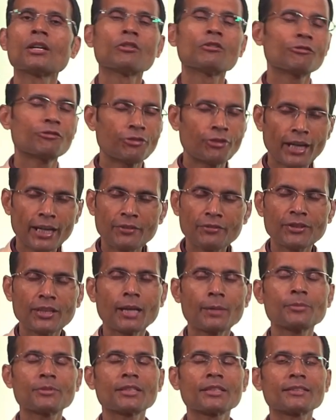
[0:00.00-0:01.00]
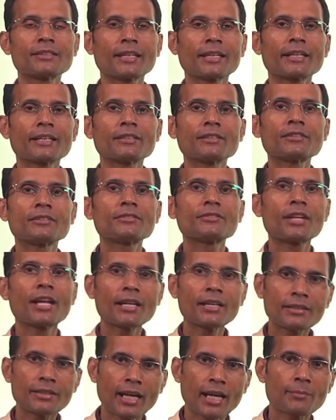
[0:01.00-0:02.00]
5 times in a second,
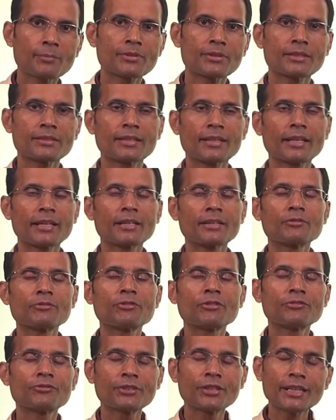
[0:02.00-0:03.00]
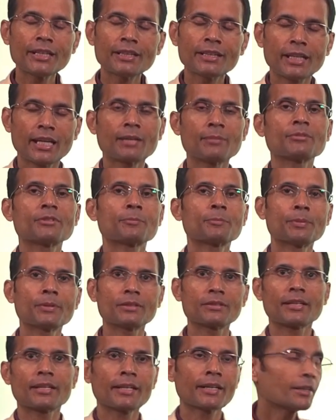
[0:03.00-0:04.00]
10 times in a second, 15 times
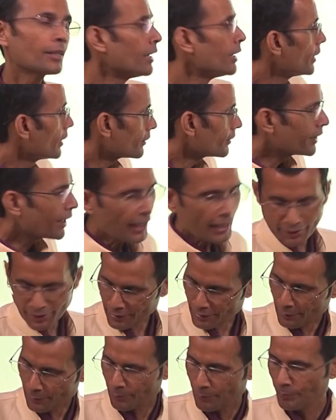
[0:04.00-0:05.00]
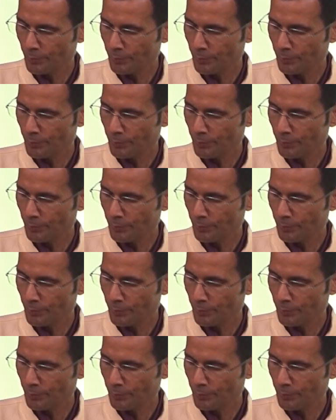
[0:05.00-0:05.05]
per second, then